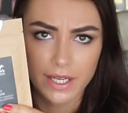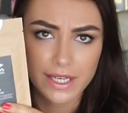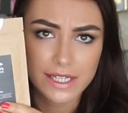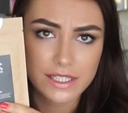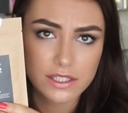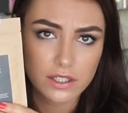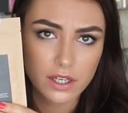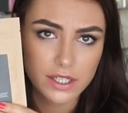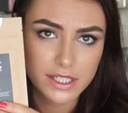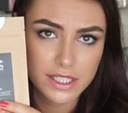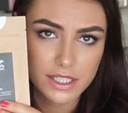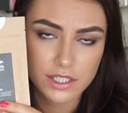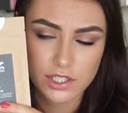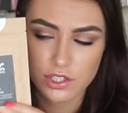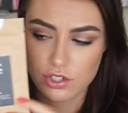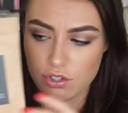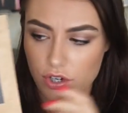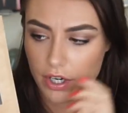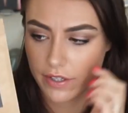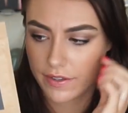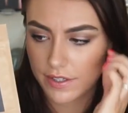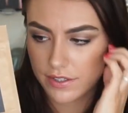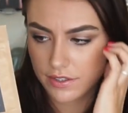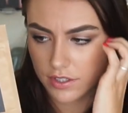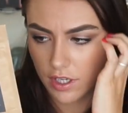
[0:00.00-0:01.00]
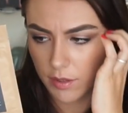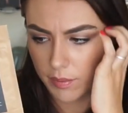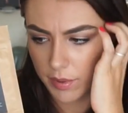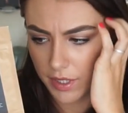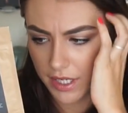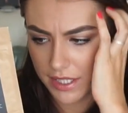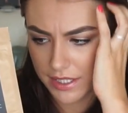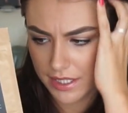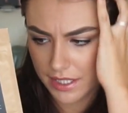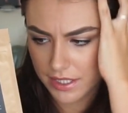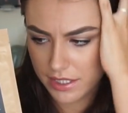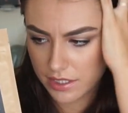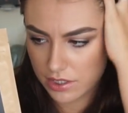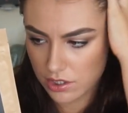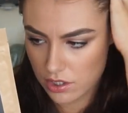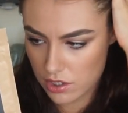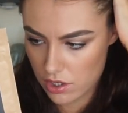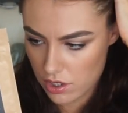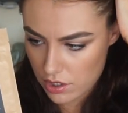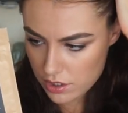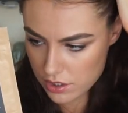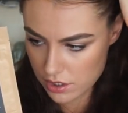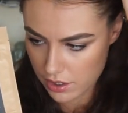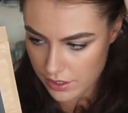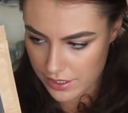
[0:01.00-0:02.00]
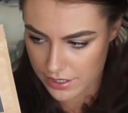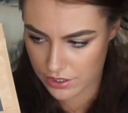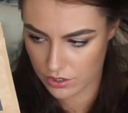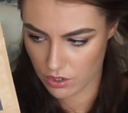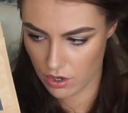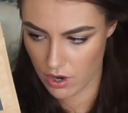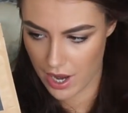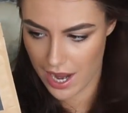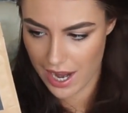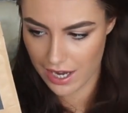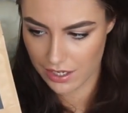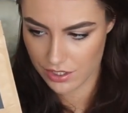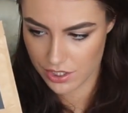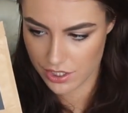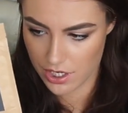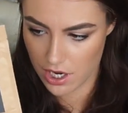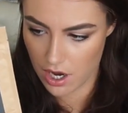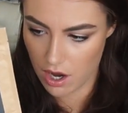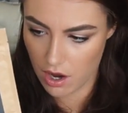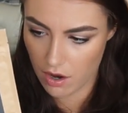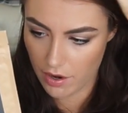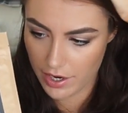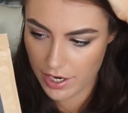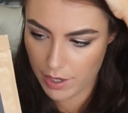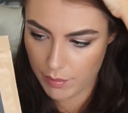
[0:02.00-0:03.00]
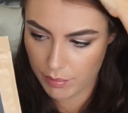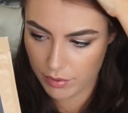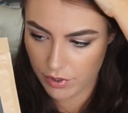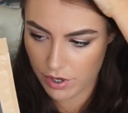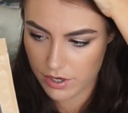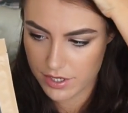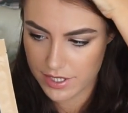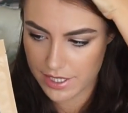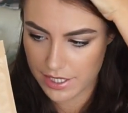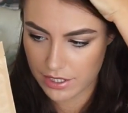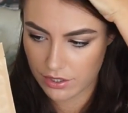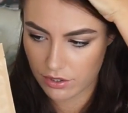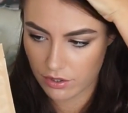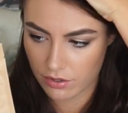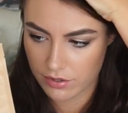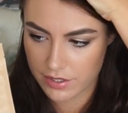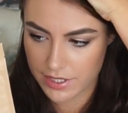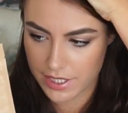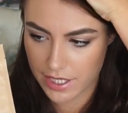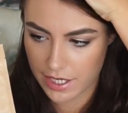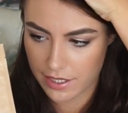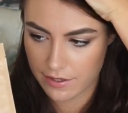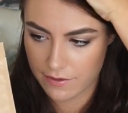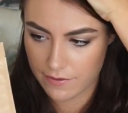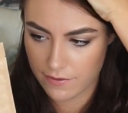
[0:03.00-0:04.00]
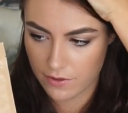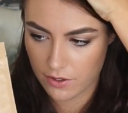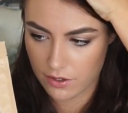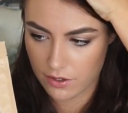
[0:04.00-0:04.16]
Excited to try this though, because this looks like it's got actually a higher protein content